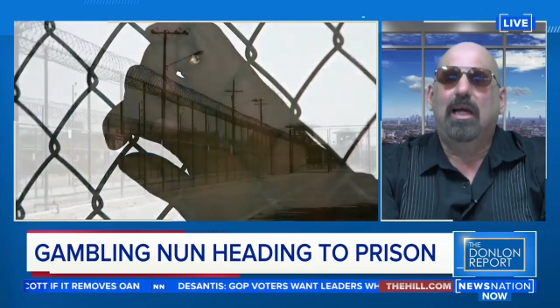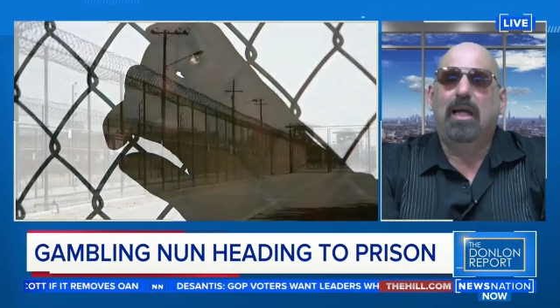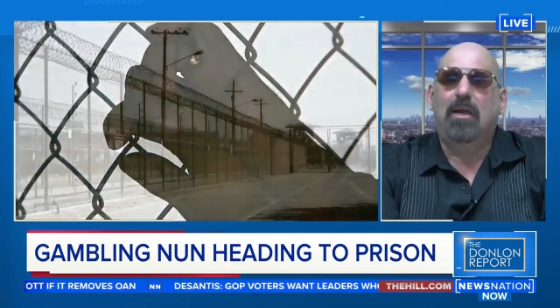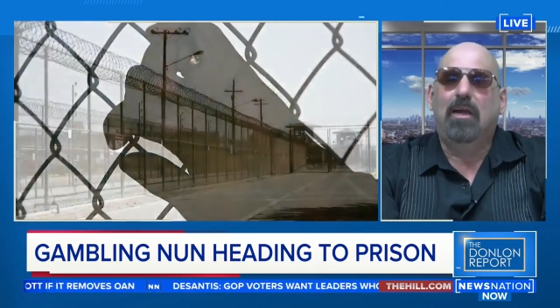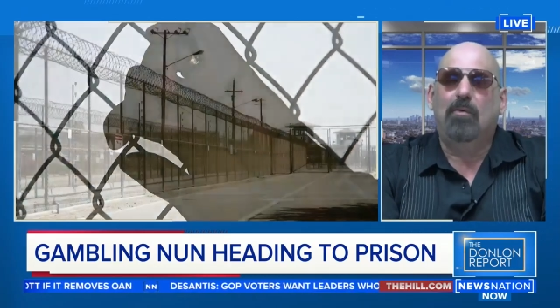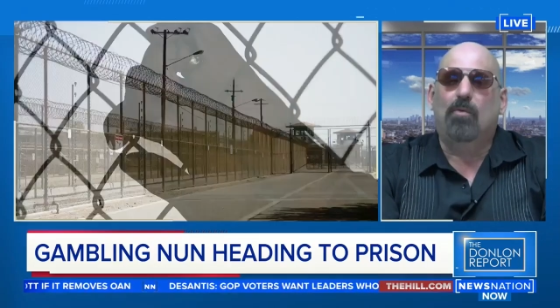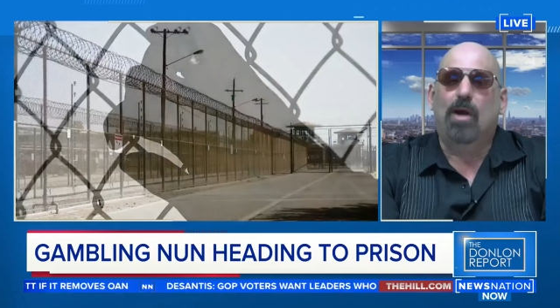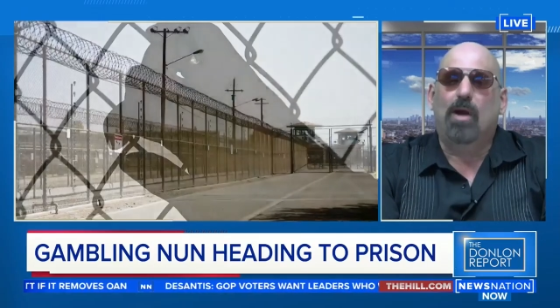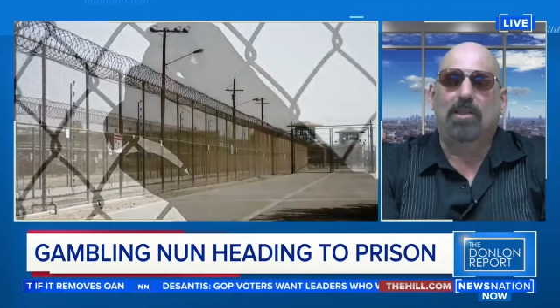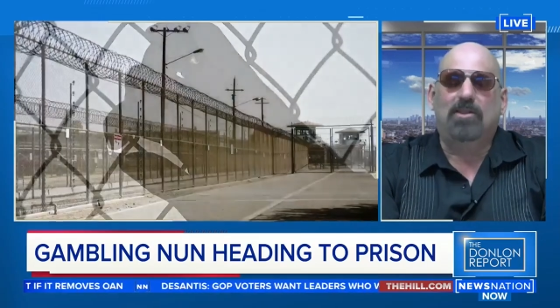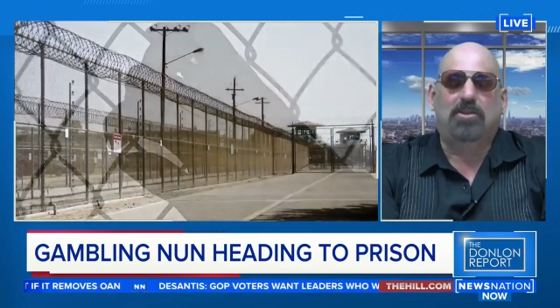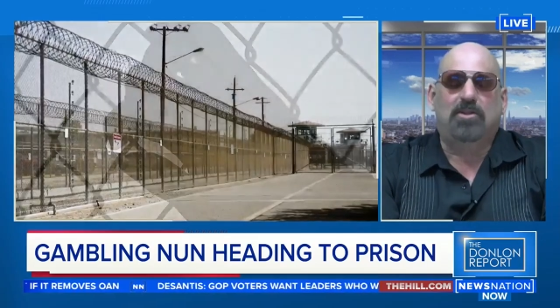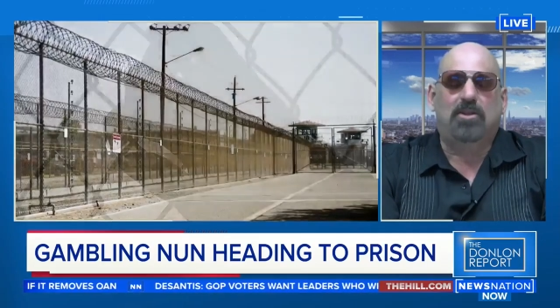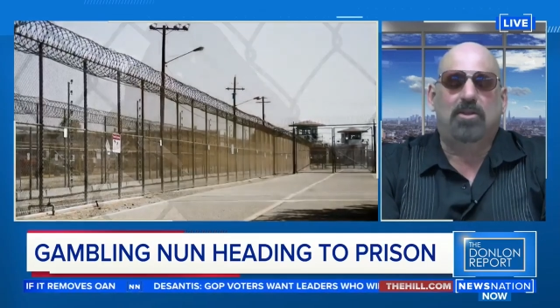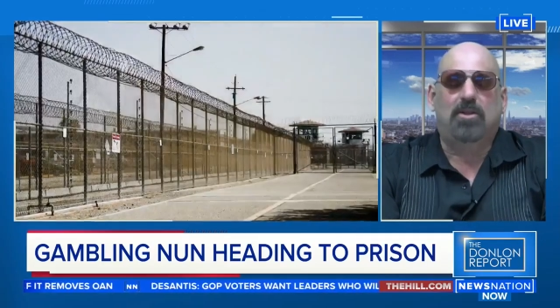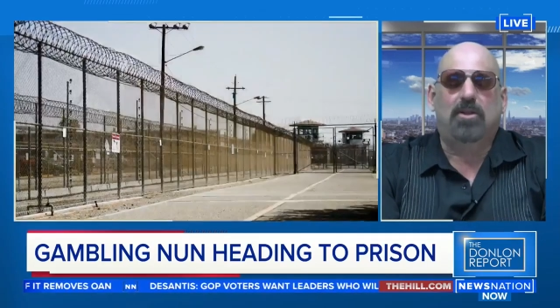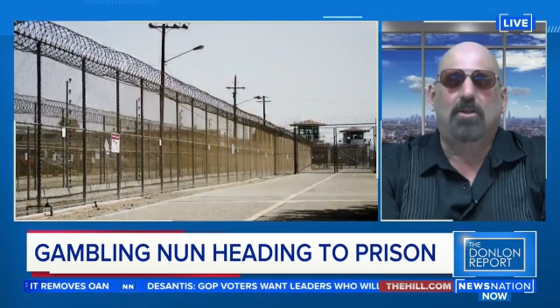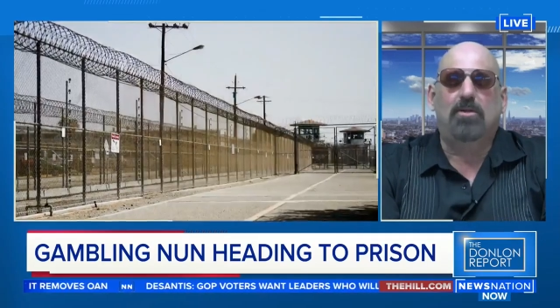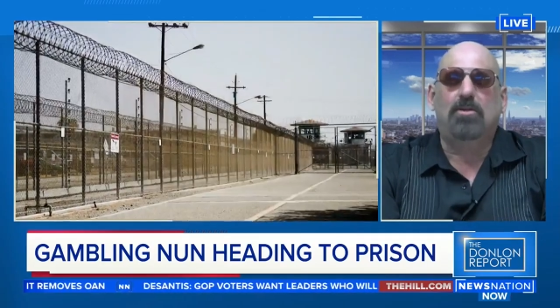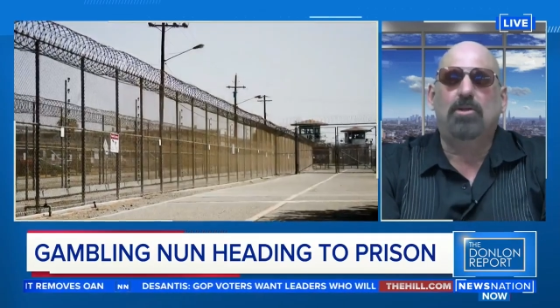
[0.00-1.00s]
in
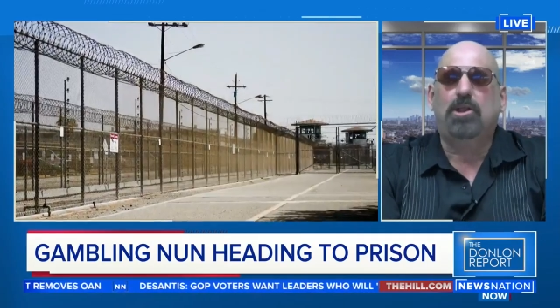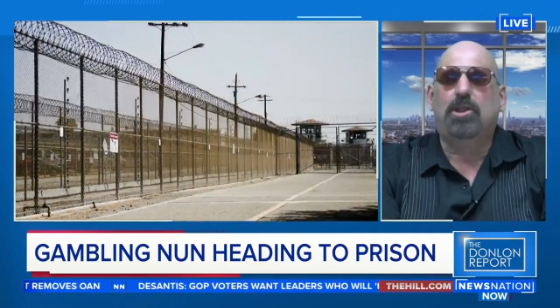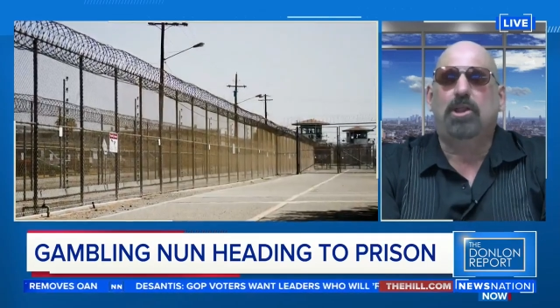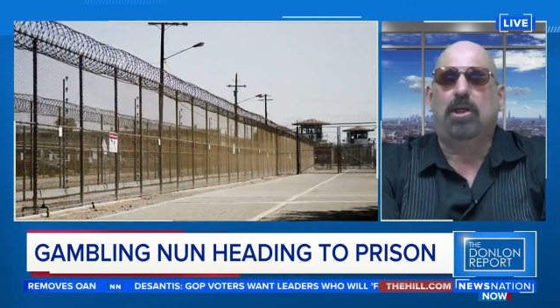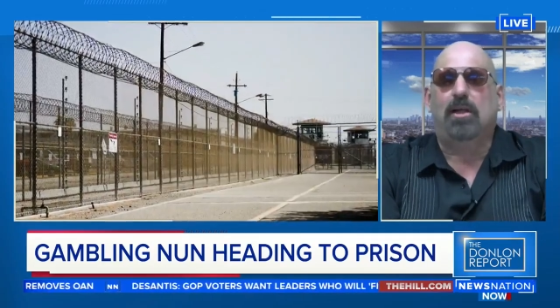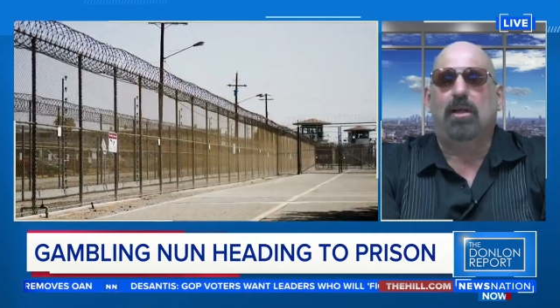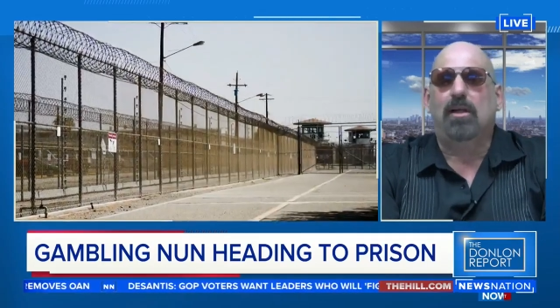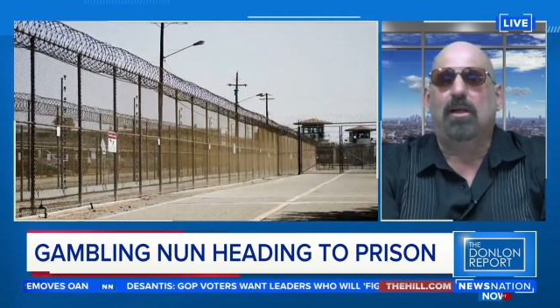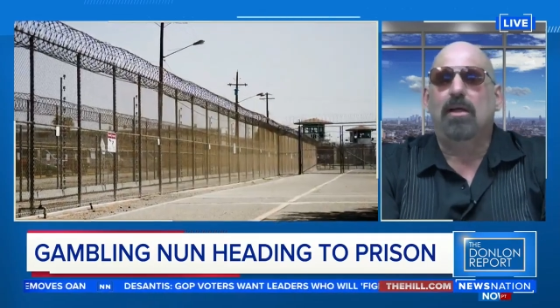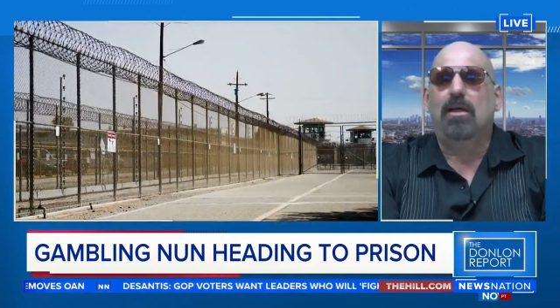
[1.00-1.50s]
restitution,